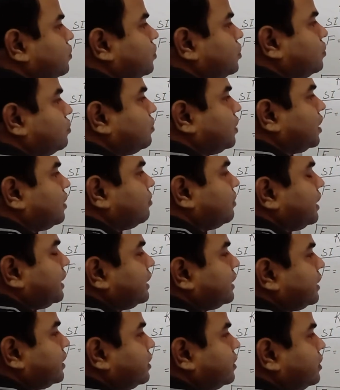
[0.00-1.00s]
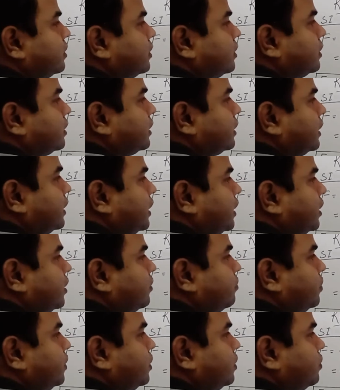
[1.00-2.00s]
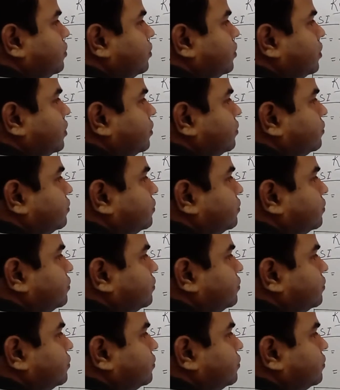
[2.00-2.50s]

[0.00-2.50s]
1 by 10 AB coulomb.